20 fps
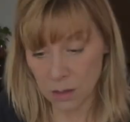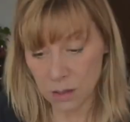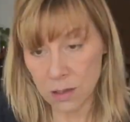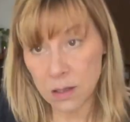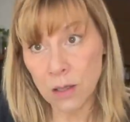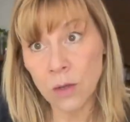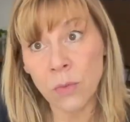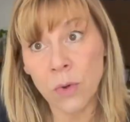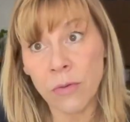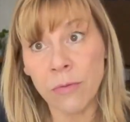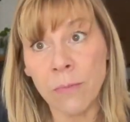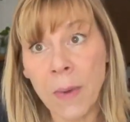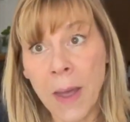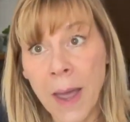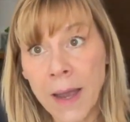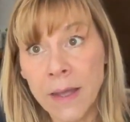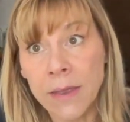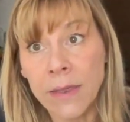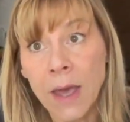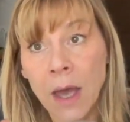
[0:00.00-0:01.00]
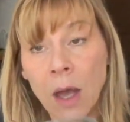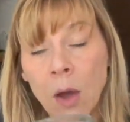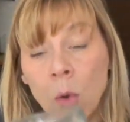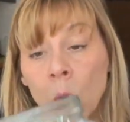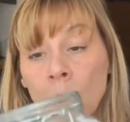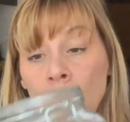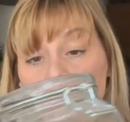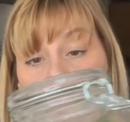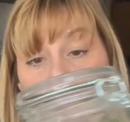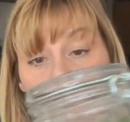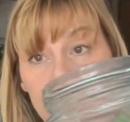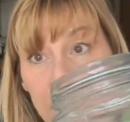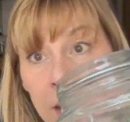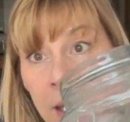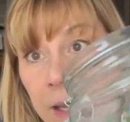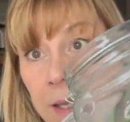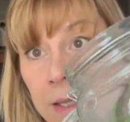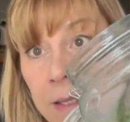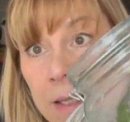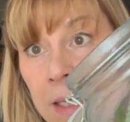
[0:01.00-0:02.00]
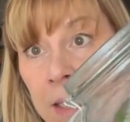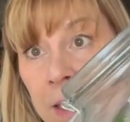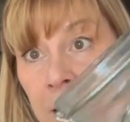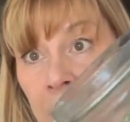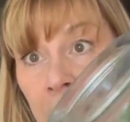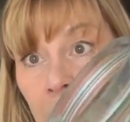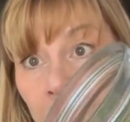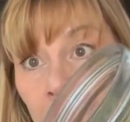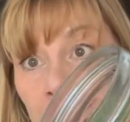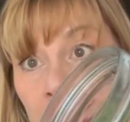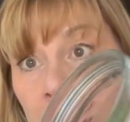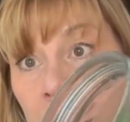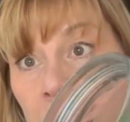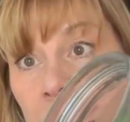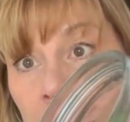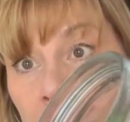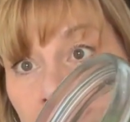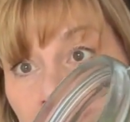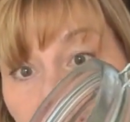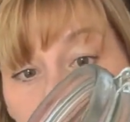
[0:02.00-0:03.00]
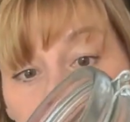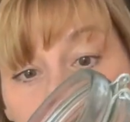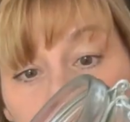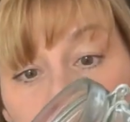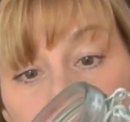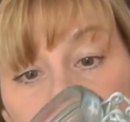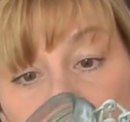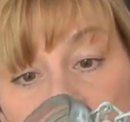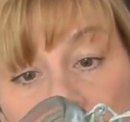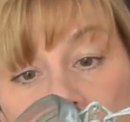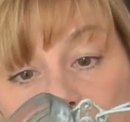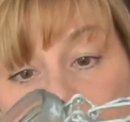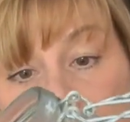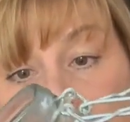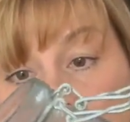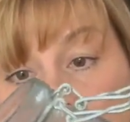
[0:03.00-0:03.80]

So we've packed that all in nicely now. As you see, it's